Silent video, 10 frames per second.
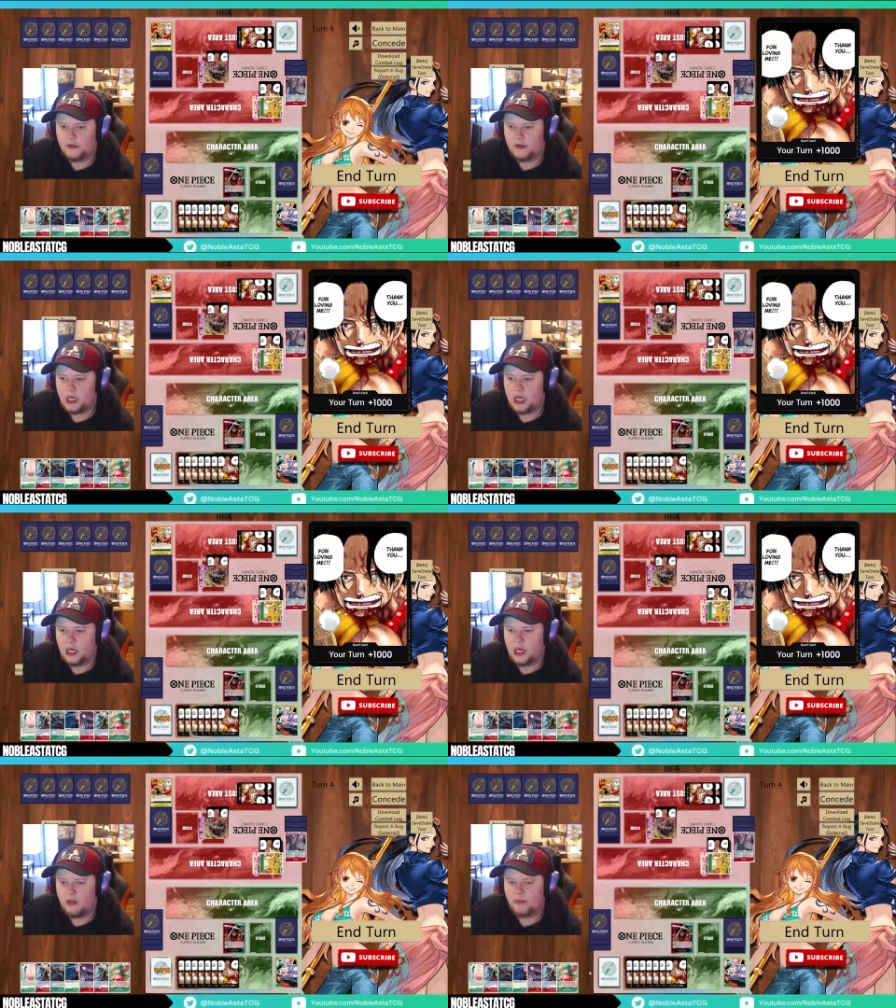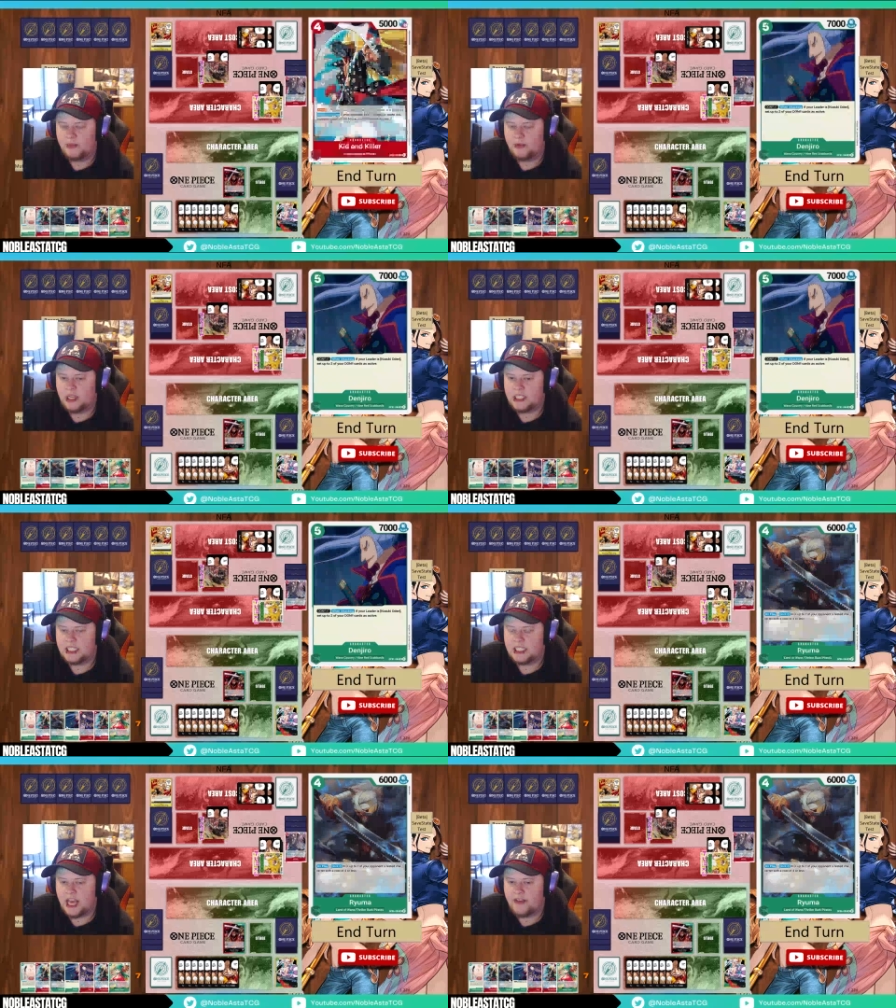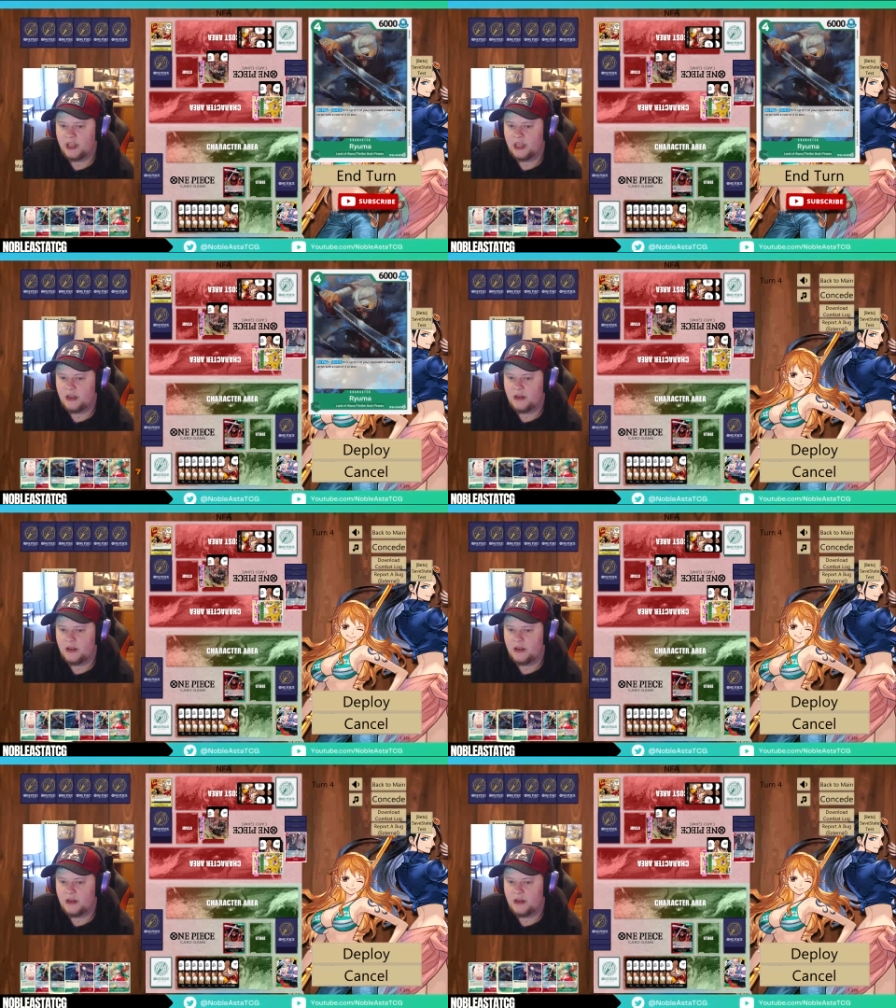So we're at 7.